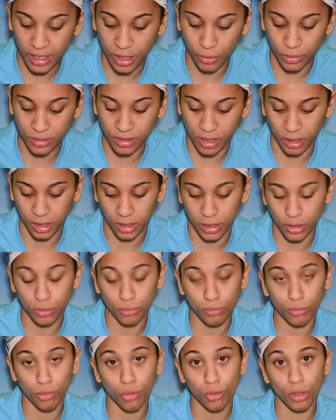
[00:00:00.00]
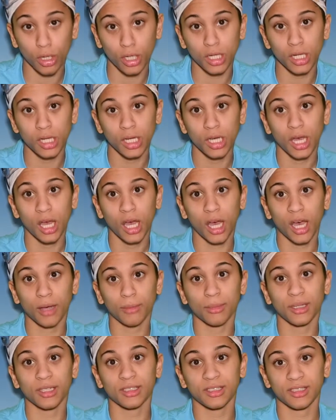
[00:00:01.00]
it was a little more
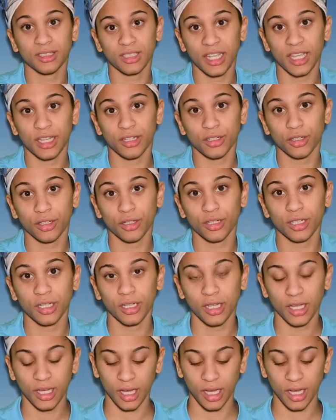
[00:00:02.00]
standard